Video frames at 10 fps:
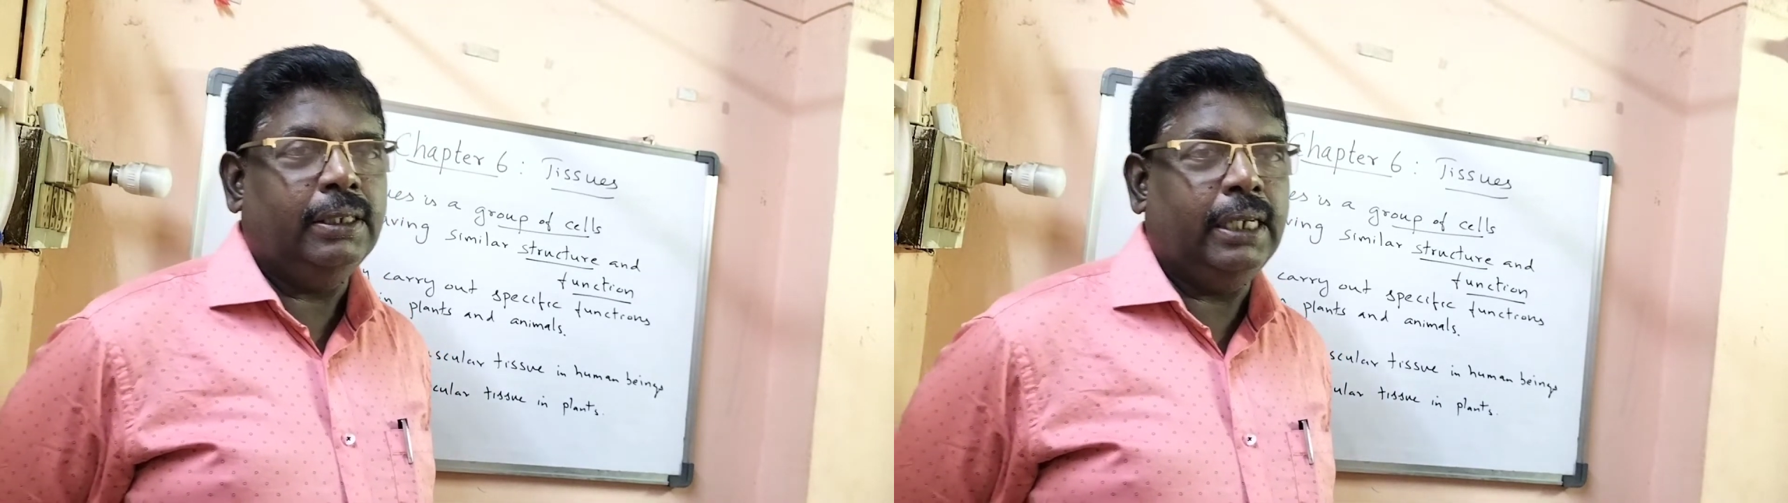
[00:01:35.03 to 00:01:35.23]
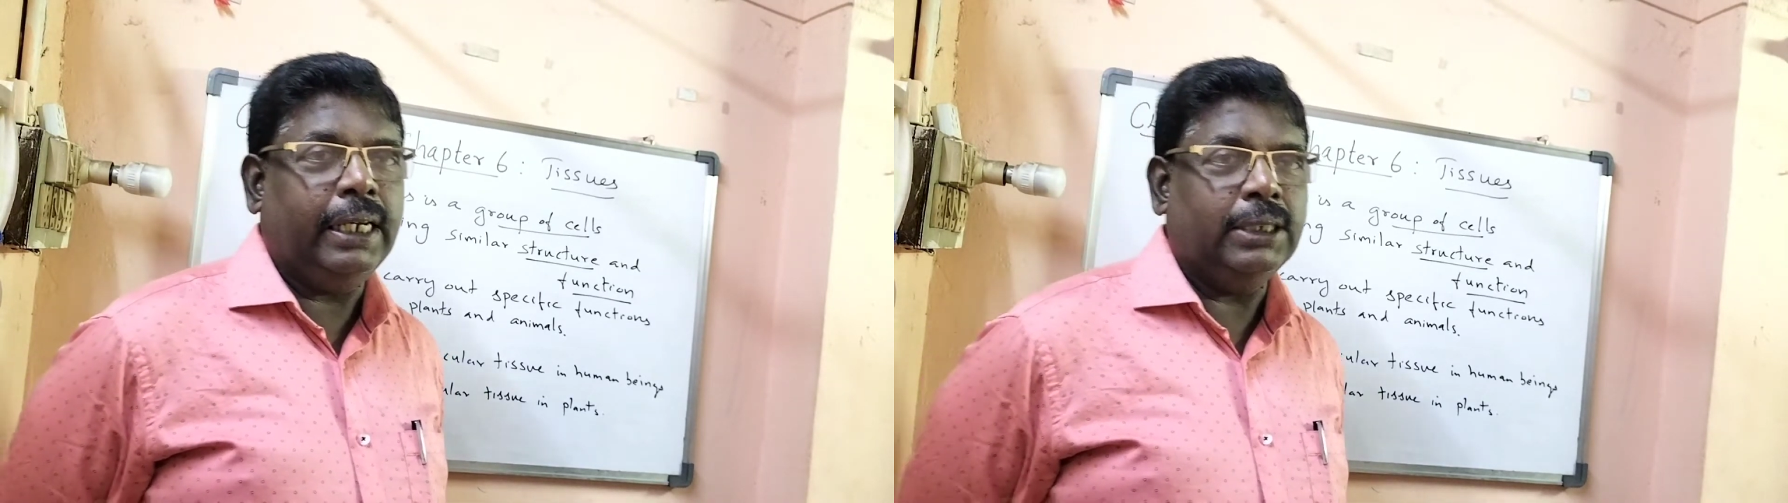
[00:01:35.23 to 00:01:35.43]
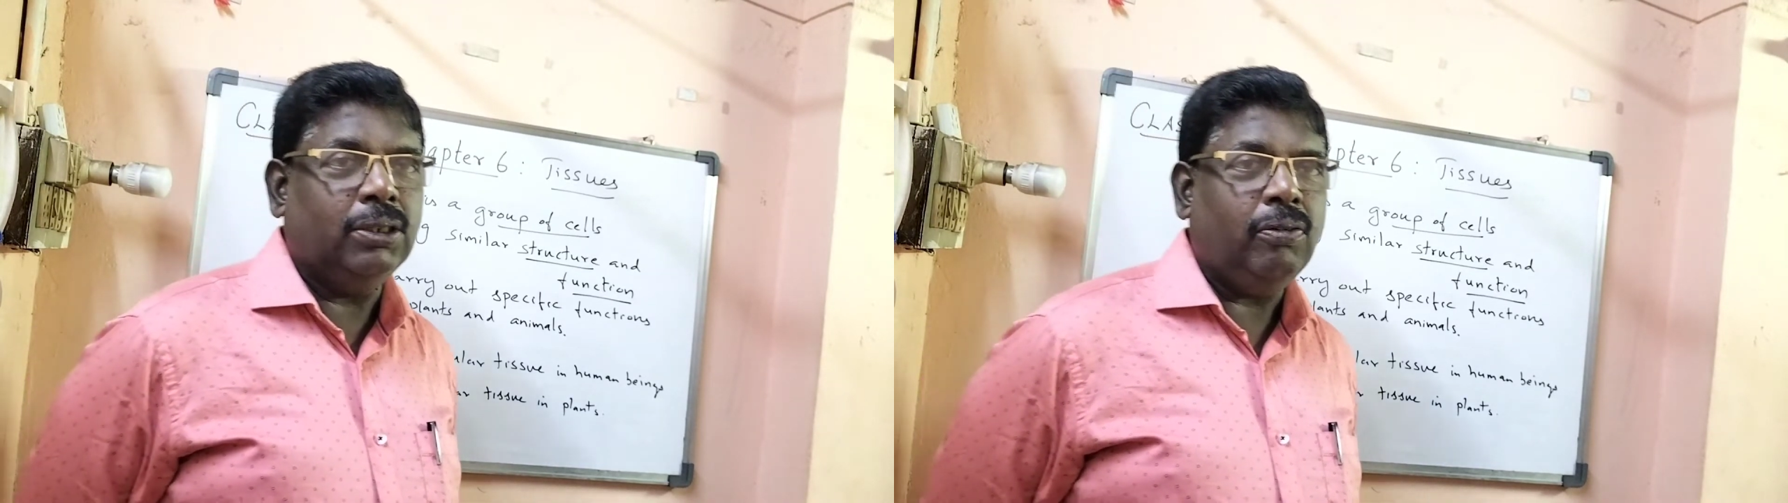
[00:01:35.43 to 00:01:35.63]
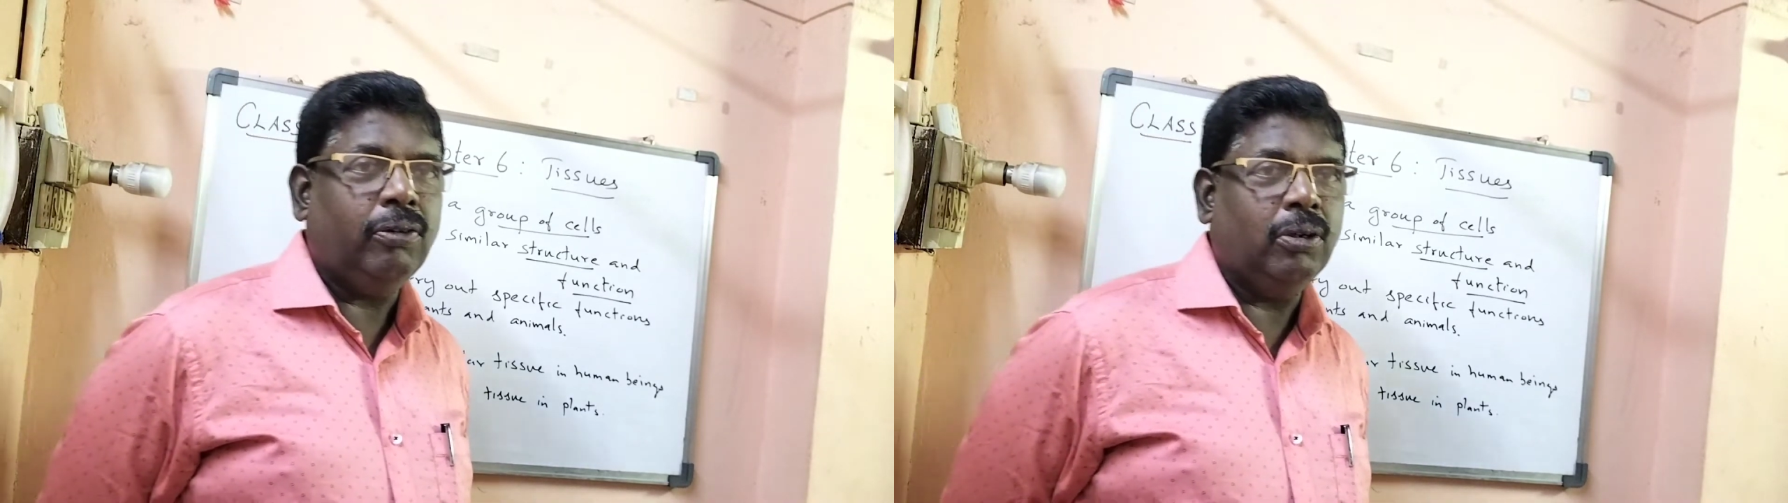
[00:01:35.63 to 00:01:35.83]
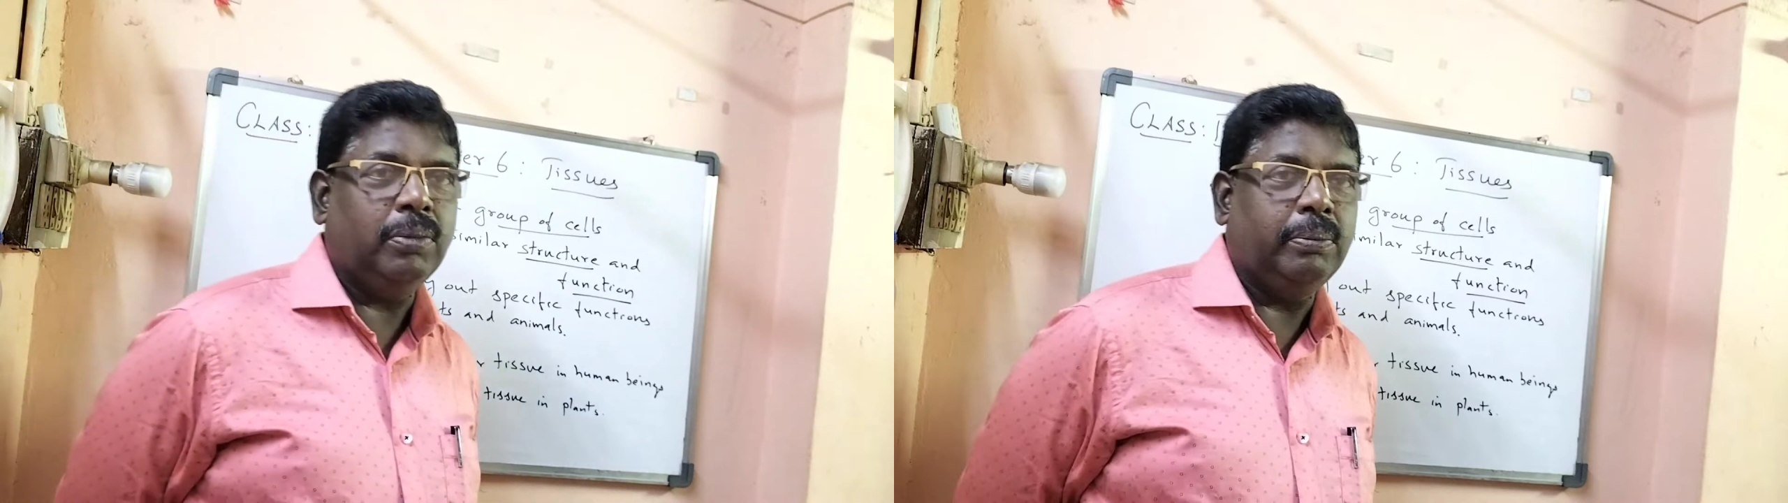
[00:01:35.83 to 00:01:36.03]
In case of human